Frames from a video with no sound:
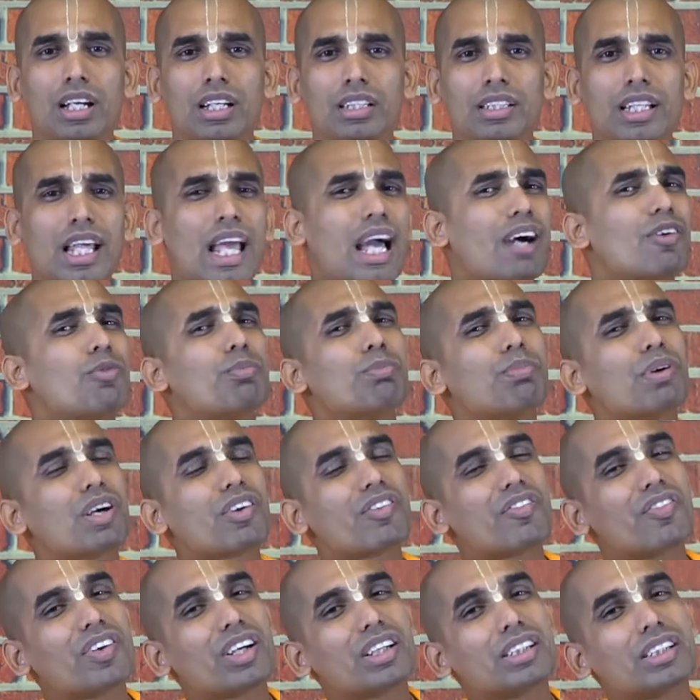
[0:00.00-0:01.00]
They have
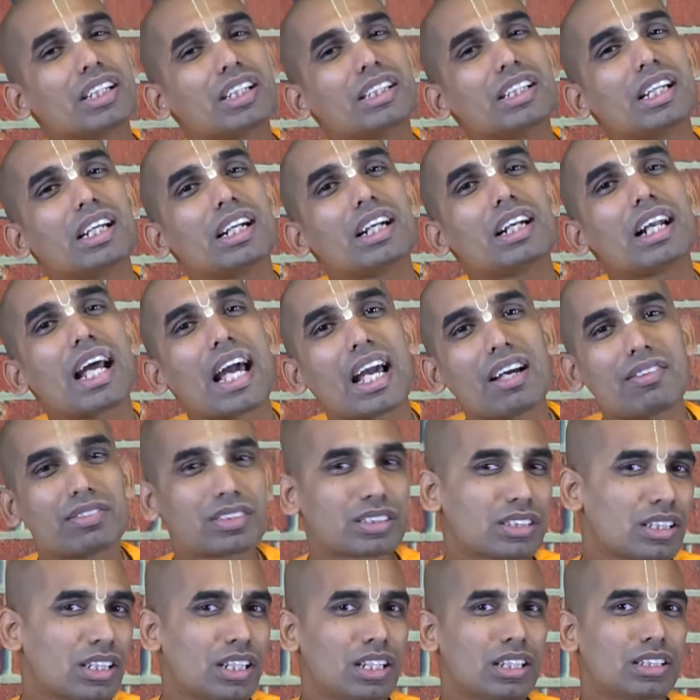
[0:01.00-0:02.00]
perfected their
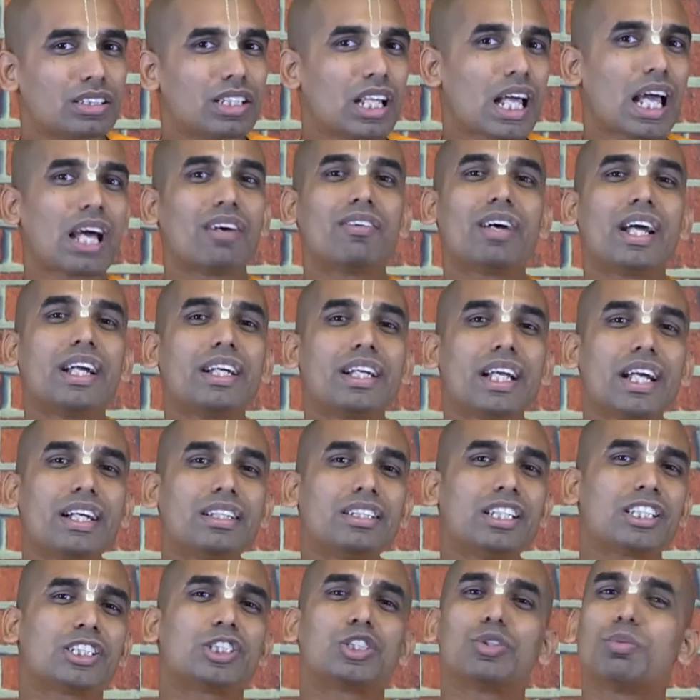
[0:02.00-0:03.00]
lives. They have attained
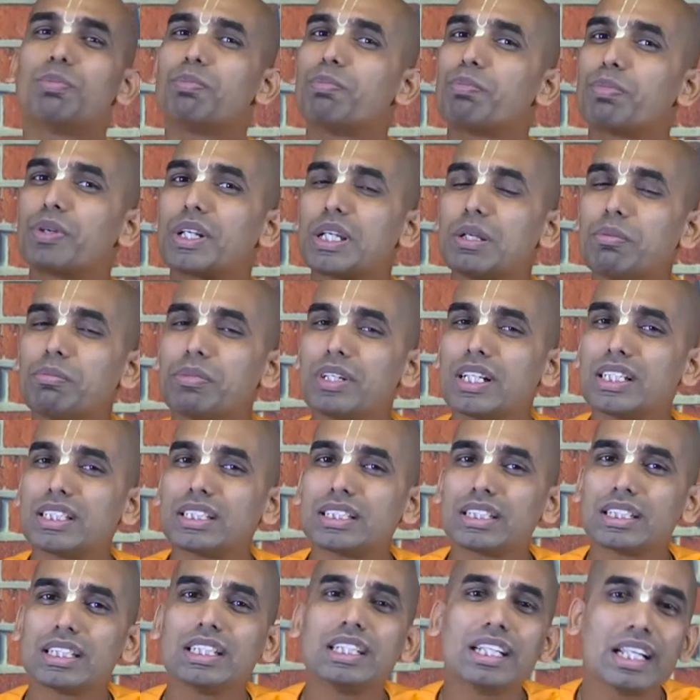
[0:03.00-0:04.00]
the supreme
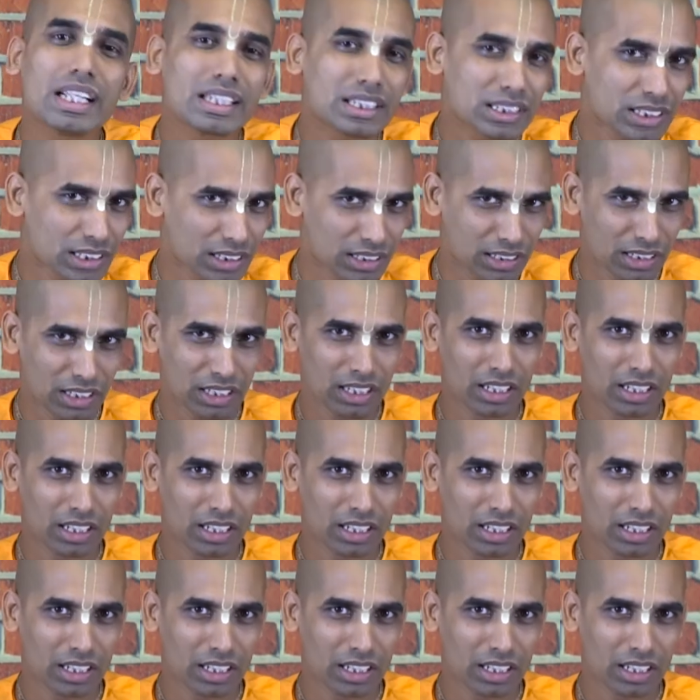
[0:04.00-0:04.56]
destination,